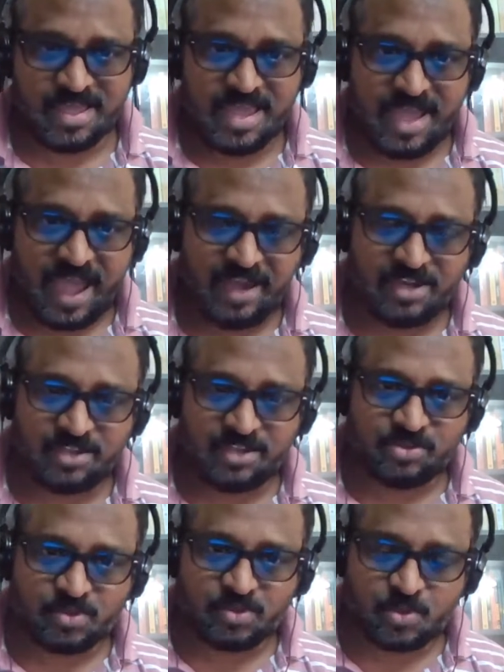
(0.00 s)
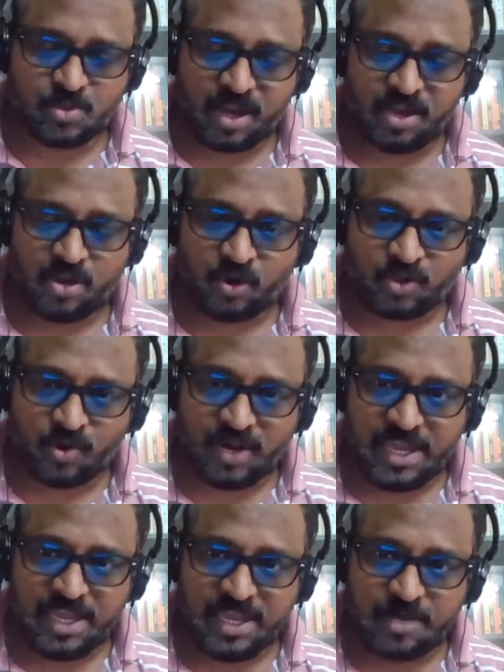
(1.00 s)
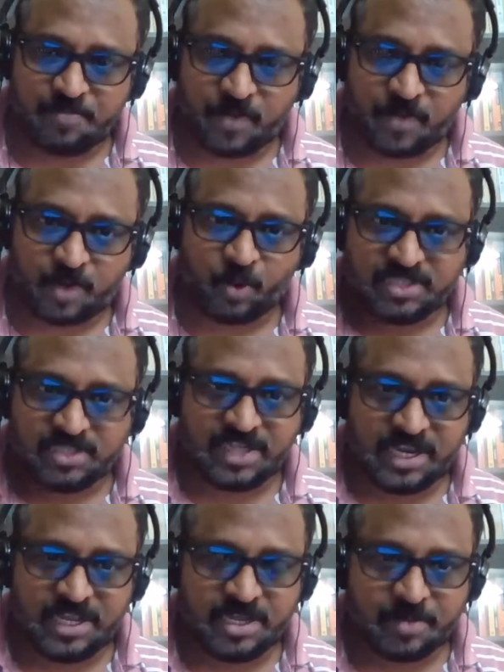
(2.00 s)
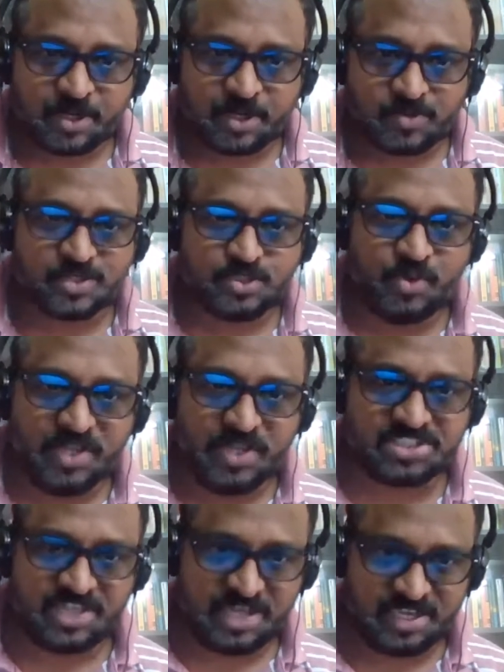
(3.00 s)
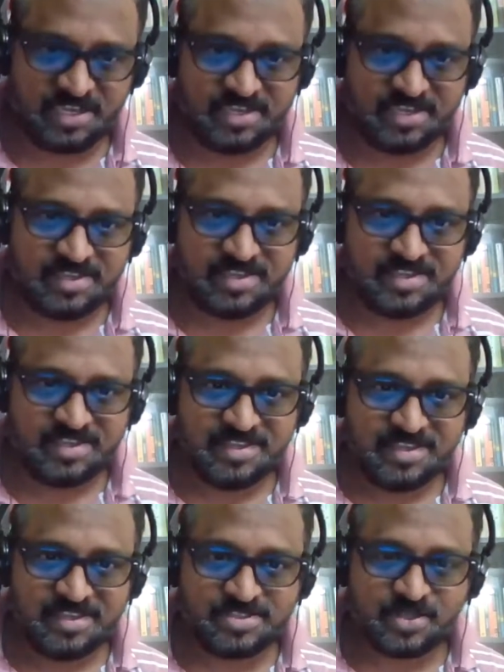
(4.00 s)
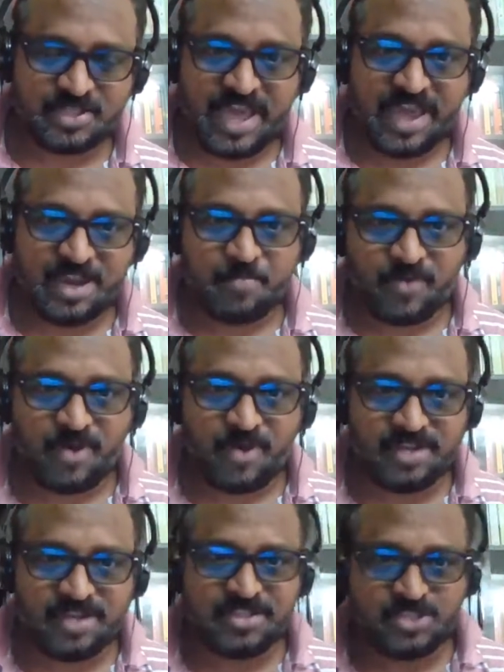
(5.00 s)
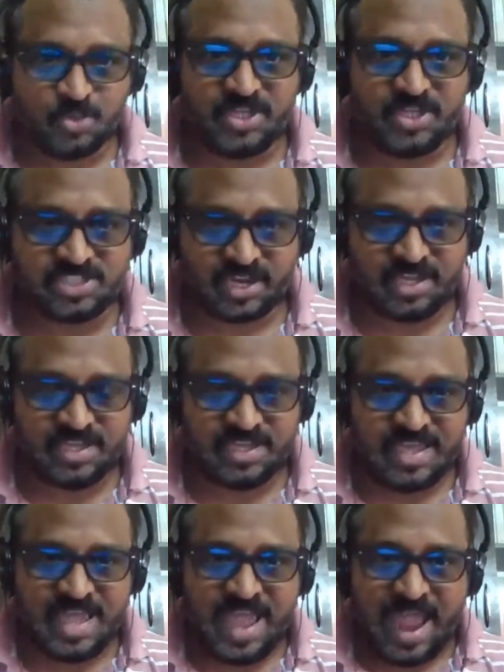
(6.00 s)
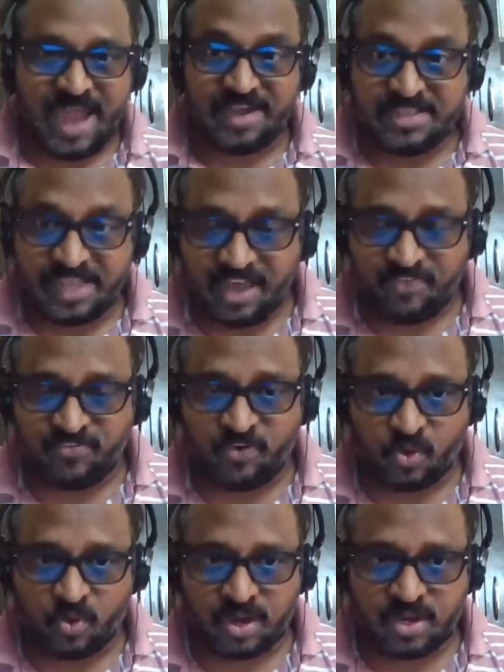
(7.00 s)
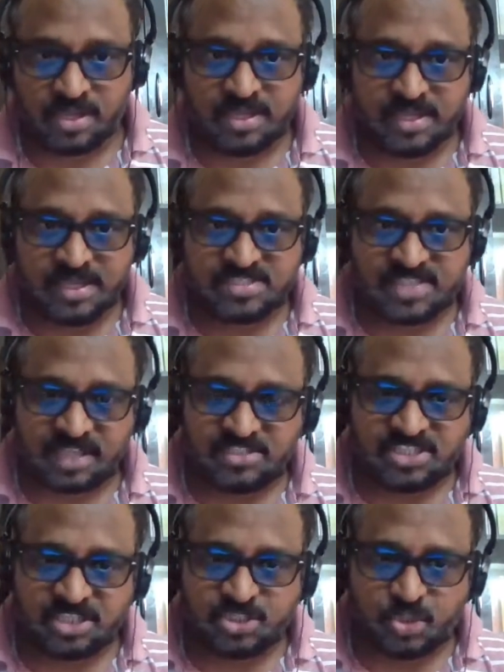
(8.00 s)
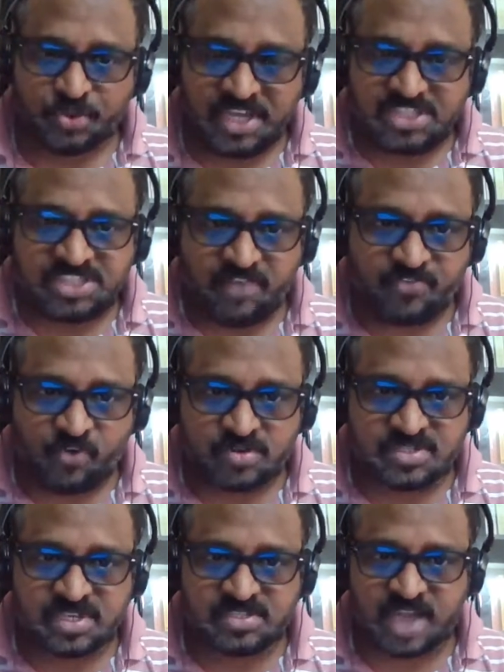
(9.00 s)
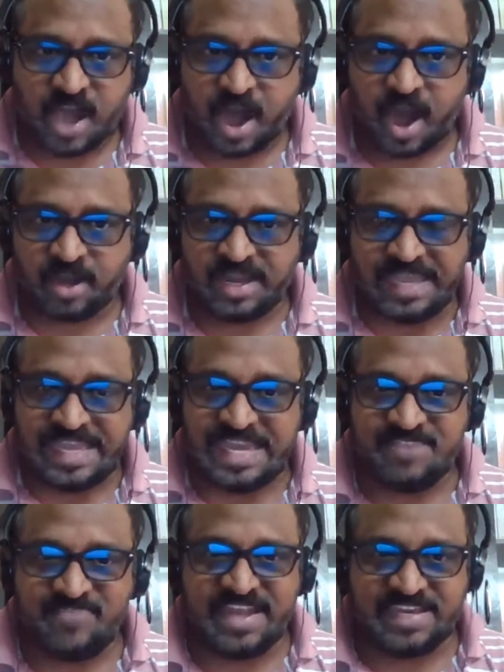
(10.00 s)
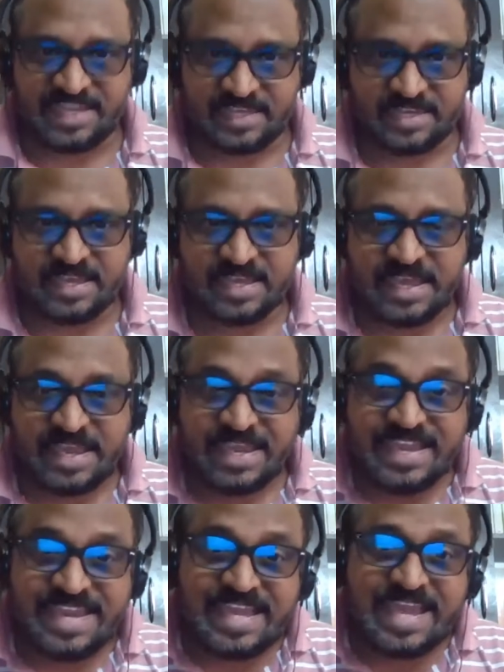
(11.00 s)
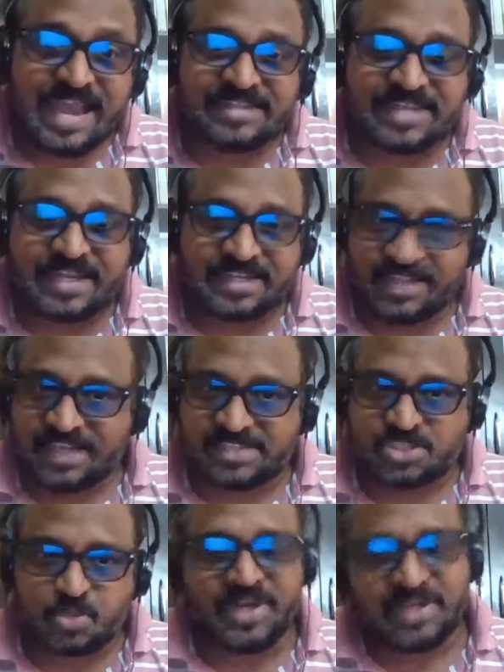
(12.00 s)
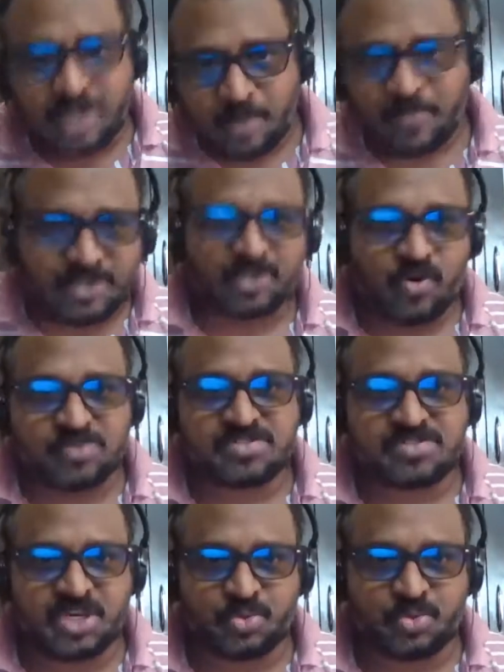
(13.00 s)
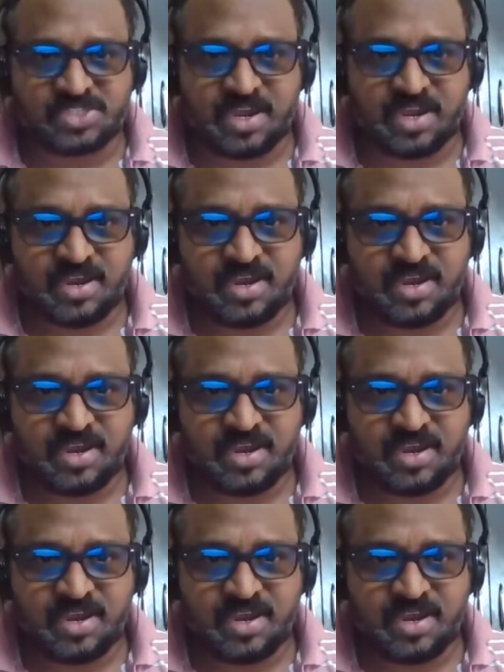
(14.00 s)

And those who are not only in power politically, but also judicially. So they are in power in the judiciary. And therefore, such judicial forces are inventing legal techniques to interpret constitution